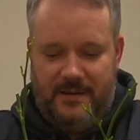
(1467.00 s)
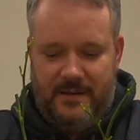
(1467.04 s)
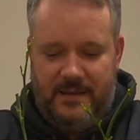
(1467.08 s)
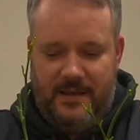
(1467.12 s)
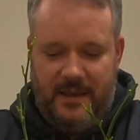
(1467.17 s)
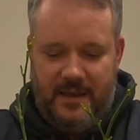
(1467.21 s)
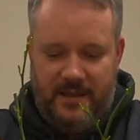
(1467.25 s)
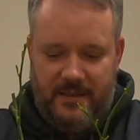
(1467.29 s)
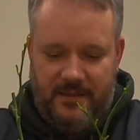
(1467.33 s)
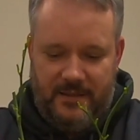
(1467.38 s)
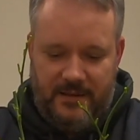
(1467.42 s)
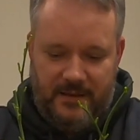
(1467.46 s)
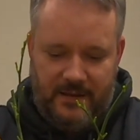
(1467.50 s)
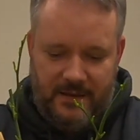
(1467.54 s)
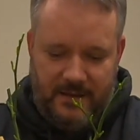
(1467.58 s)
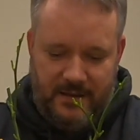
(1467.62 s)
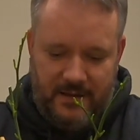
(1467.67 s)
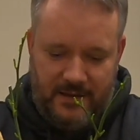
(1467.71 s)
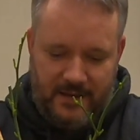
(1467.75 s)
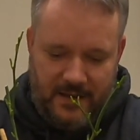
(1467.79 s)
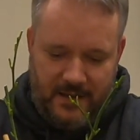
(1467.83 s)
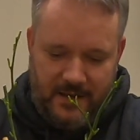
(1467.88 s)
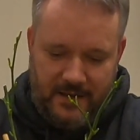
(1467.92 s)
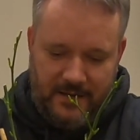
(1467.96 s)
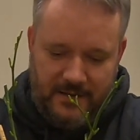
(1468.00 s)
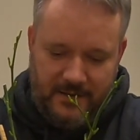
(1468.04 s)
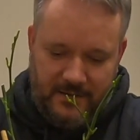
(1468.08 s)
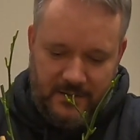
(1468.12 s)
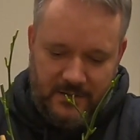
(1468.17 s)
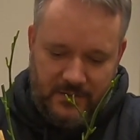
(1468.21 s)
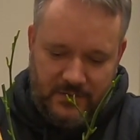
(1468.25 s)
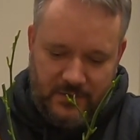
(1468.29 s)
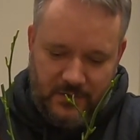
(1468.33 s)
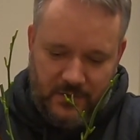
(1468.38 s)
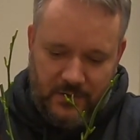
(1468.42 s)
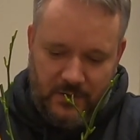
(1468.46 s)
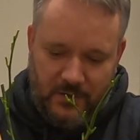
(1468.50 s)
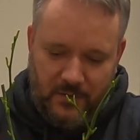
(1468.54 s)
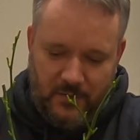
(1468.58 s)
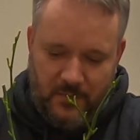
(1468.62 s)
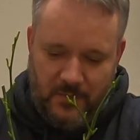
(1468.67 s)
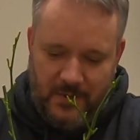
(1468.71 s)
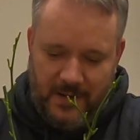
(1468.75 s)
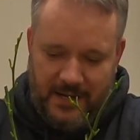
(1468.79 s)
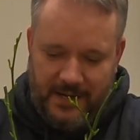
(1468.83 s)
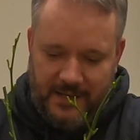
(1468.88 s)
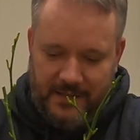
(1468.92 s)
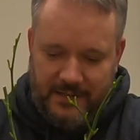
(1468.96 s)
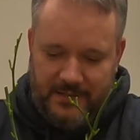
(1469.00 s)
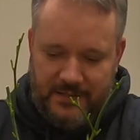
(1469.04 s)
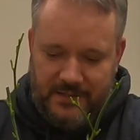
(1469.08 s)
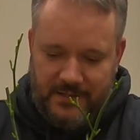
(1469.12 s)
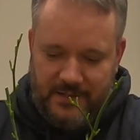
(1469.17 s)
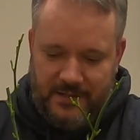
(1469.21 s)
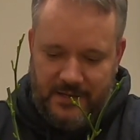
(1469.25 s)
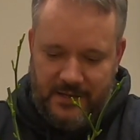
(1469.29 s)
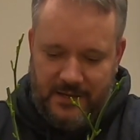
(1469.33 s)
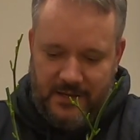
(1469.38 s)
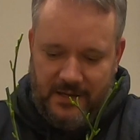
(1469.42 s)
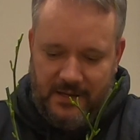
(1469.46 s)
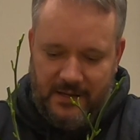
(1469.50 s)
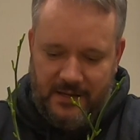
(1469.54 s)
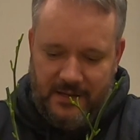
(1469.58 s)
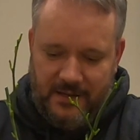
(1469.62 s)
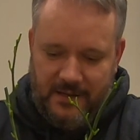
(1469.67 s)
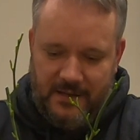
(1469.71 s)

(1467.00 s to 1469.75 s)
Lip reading: Getting the soil well into the